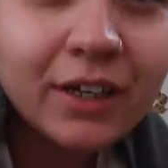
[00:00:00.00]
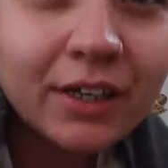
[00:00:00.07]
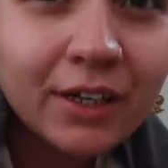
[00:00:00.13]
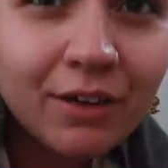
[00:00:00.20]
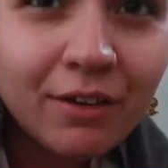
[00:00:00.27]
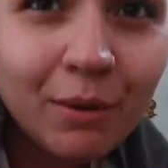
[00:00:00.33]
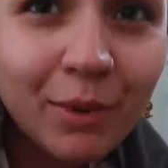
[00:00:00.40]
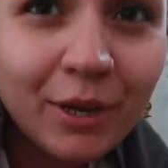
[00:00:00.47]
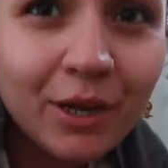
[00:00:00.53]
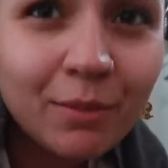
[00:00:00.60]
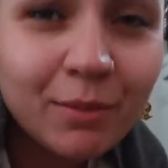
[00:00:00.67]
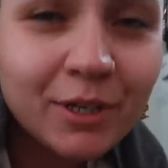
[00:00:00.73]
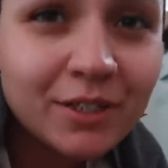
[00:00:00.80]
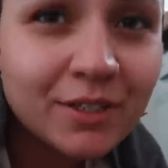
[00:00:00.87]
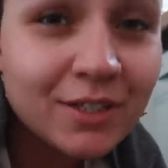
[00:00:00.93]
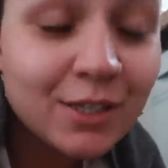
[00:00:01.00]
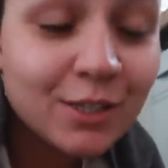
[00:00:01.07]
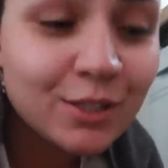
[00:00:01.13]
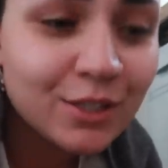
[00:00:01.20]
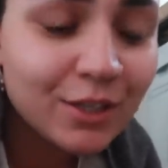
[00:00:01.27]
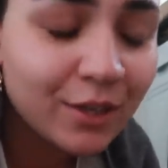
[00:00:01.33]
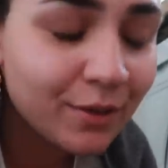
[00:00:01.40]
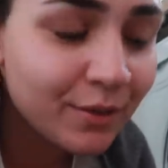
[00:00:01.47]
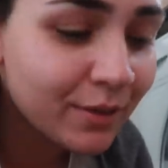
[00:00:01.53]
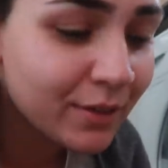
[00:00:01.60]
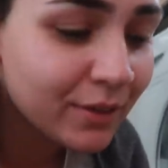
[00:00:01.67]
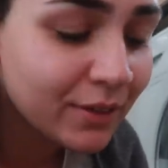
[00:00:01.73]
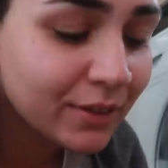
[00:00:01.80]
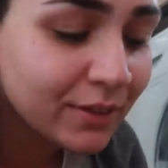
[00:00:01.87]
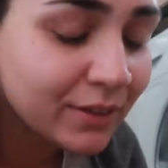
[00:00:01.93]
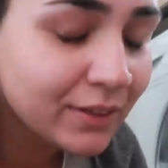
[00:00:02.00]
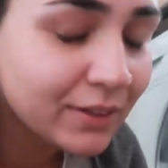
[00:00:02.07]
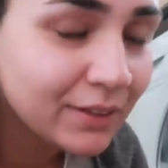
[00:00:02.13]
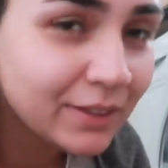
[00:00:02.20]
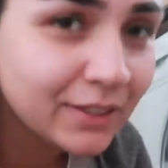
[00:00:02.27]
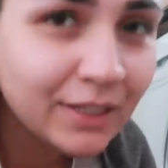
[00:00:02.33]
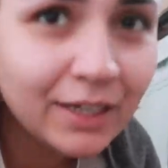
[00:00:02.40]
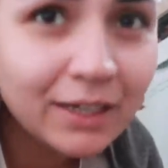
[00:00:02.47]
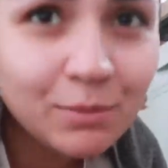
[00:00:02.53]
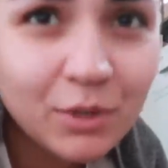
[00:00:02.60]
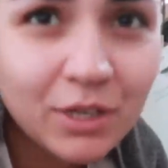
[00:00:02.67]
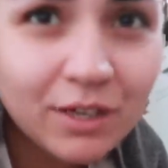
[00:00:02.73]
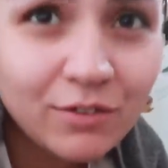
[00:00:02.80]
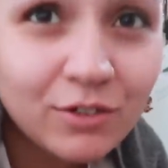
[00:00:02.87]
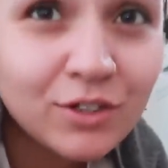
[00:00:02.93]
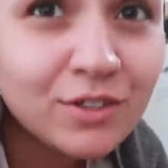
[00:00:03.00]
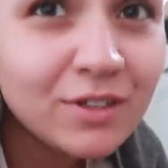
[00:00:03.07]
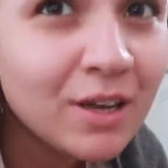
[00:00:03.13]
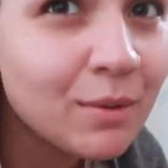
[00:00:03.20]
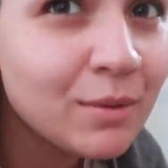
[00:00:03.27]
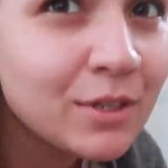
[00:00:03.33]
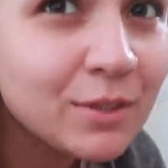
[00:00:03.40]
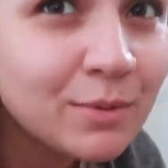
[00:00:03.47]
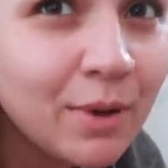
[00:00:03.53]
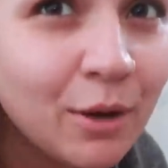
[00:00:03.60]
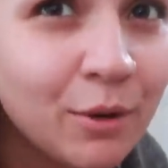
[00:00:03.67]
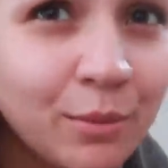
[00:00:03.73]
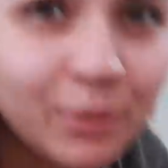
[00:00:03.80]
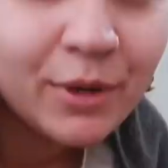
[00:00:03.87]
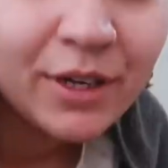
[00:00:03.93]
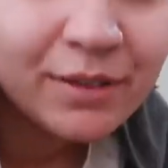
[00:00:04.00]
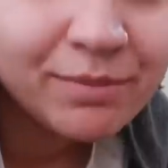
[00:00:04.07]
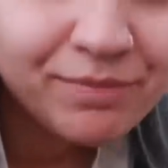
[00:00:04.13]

I clear out my cupboards. So yeah, I'm gonna have to do that one as well, but